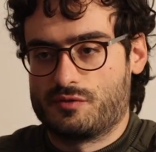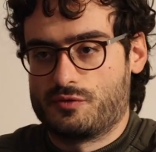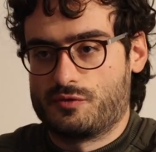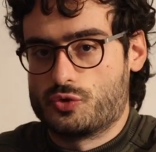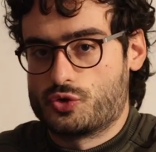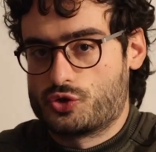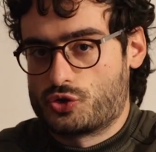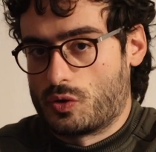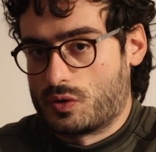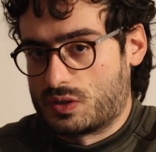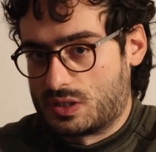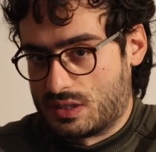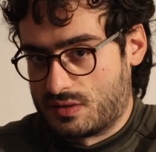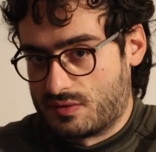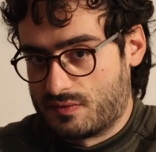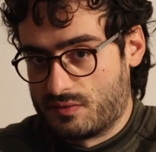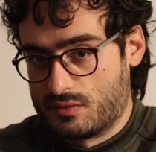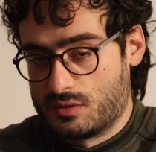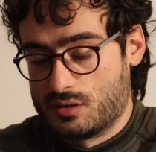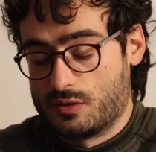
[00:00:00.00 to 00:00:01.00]

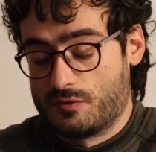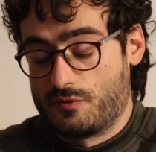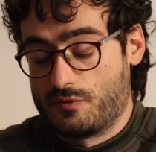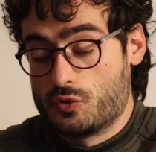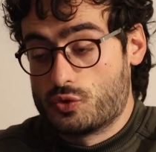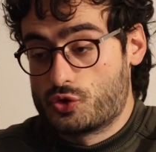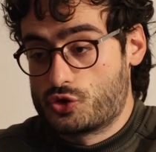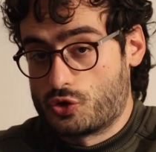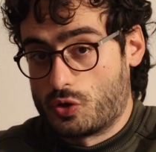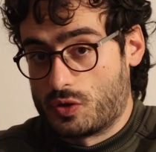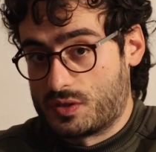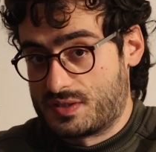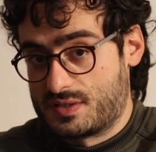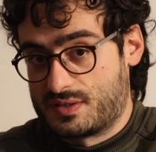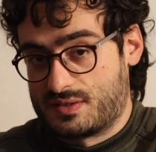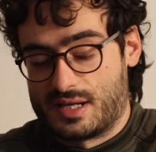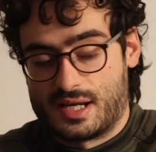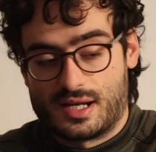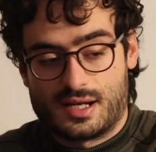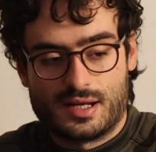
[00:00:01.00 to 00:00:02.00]
few
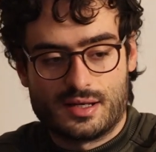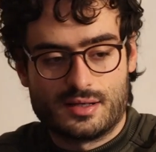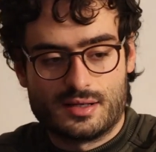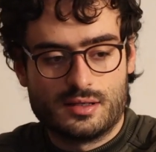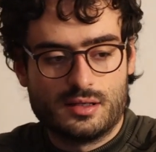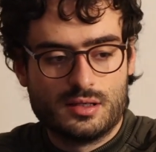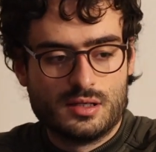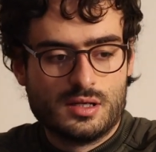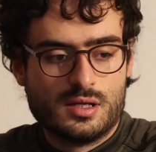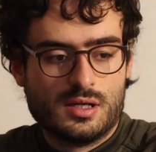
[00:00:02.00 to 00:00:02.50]
shots taken,